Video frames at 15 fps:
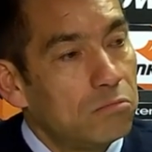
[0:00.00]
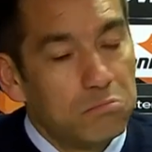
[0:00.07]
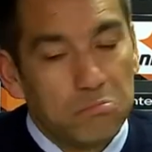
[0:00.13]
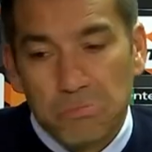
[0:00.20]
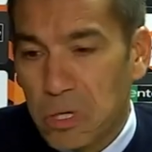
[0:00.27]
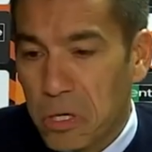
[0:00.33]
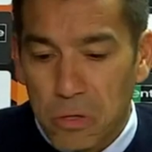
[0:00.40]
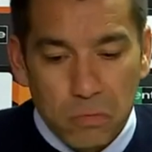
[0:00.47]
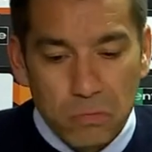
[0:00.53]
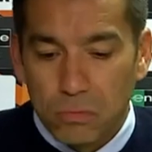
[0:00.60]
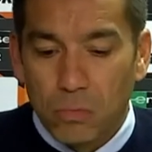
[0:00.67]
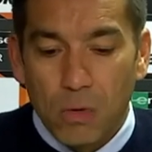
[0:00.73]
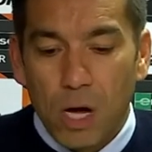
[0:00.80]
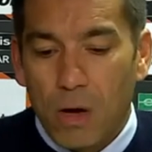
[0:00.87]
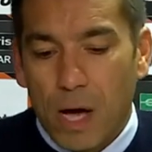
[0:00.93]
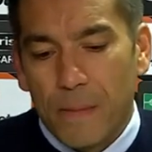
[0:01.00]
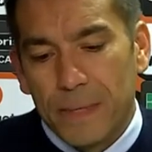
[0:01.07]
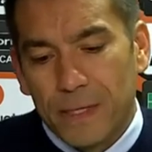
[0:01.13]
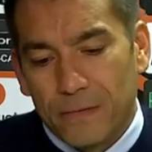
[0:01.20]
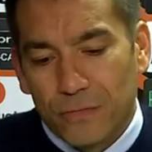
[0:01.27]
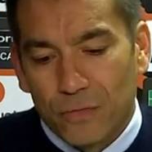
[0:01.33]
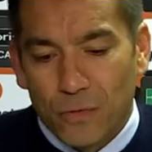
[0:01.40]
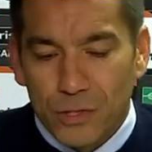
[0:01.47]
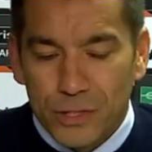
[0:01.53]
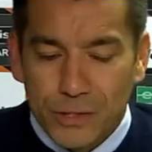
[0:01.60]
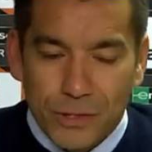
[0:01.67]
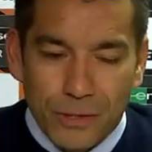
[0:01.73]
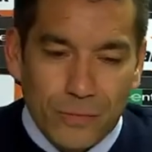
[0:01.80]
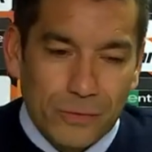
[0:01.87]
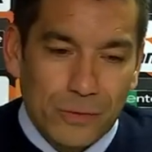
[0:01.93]
No. Well, I mean, of course,
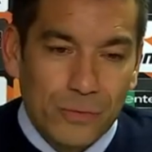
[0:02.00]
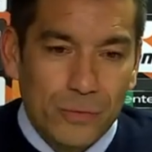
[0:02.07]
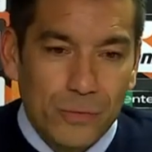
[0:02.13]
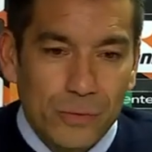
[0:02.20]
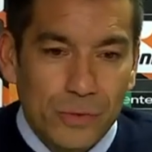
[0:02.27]
you know, to